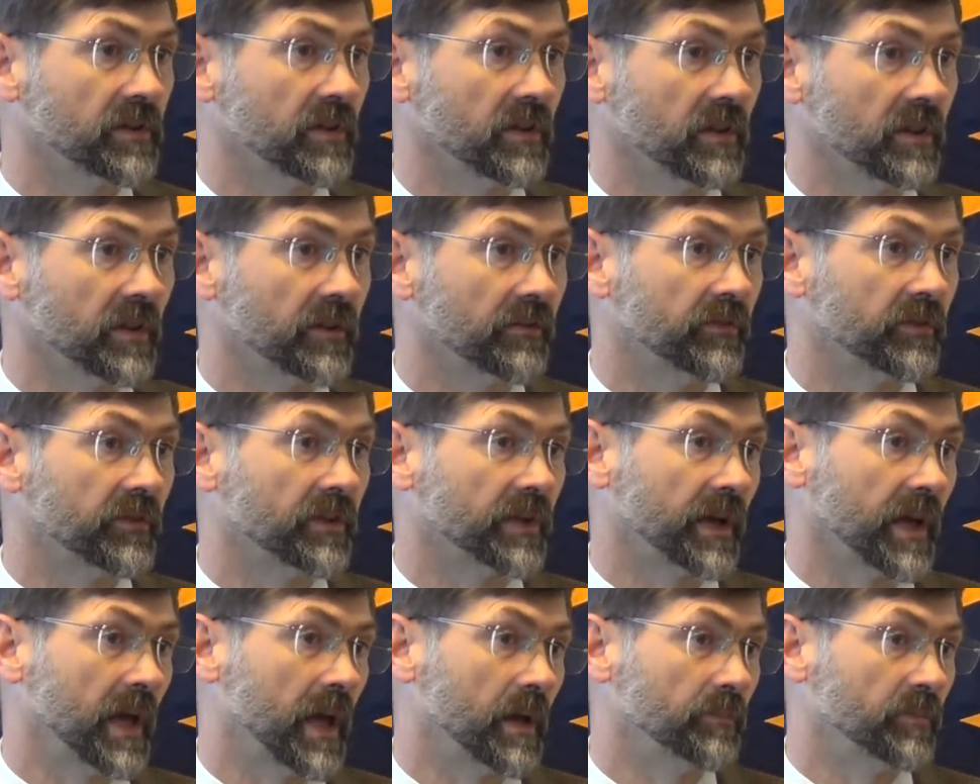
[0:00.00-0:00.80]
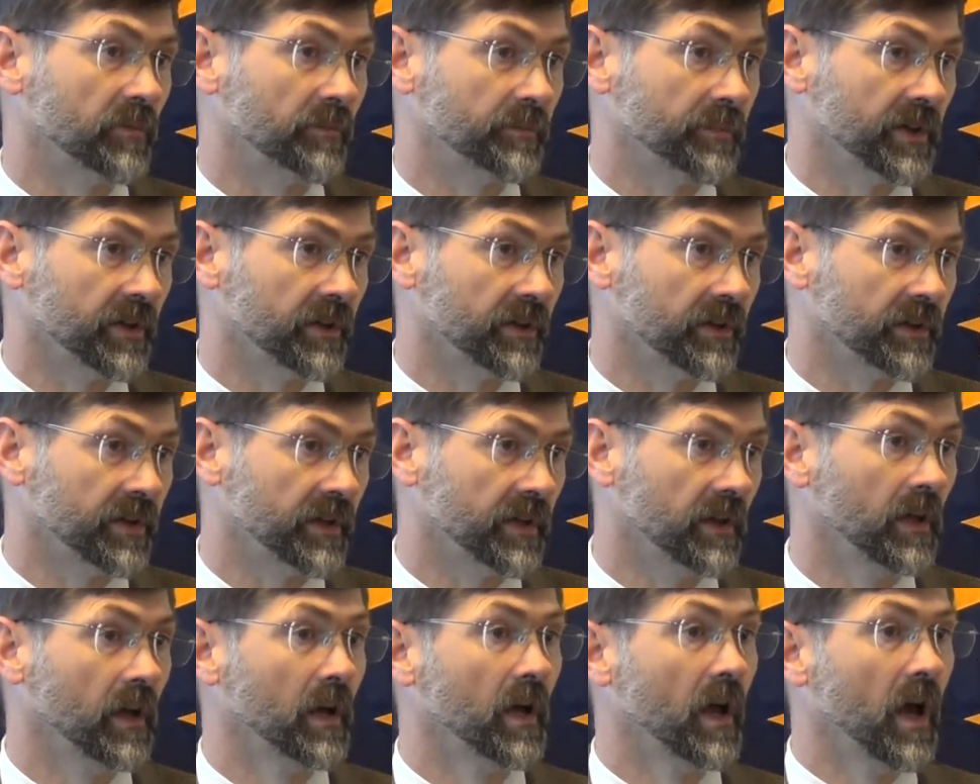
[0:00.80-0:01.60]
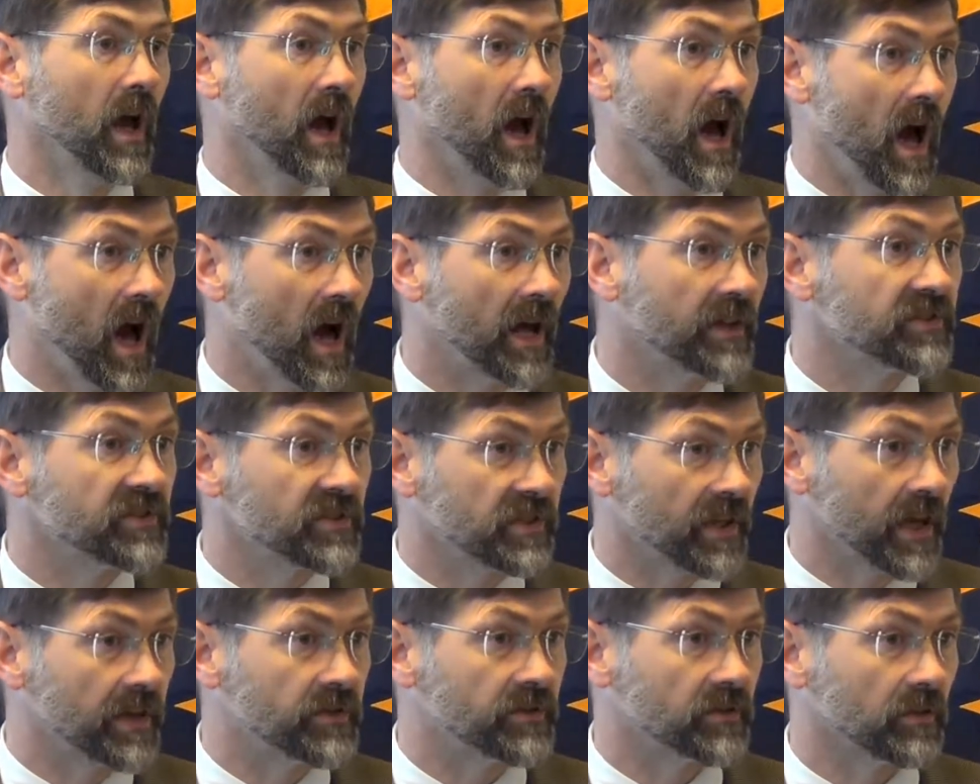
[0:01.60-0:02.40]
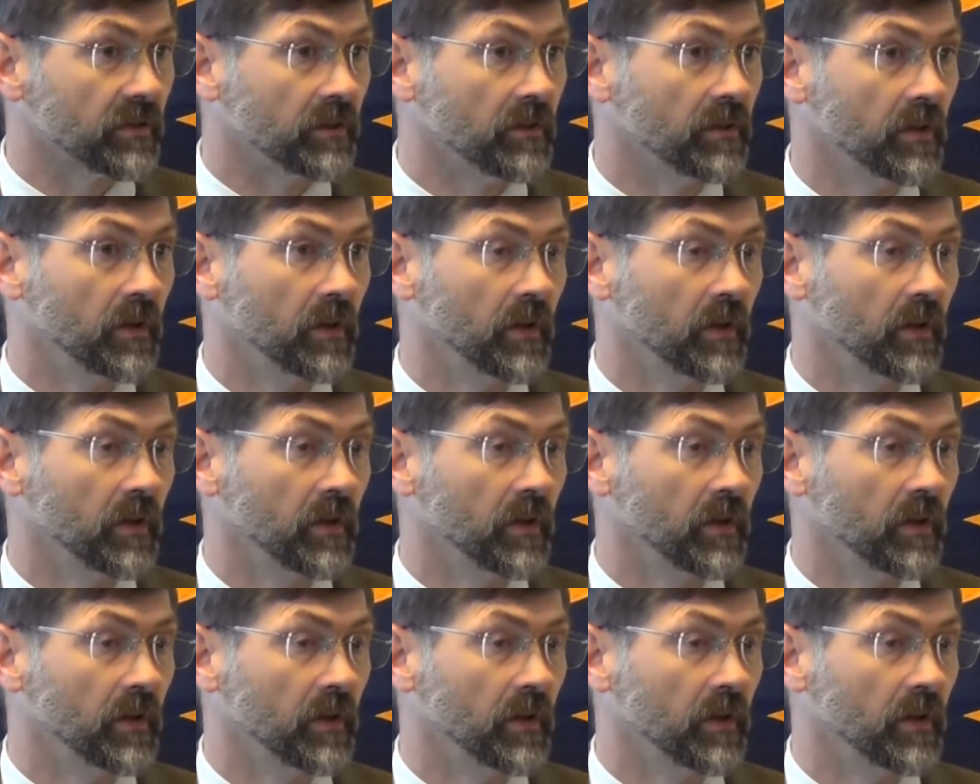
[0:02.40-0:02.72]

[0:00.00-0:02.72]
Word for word: deliver the capability on schedule.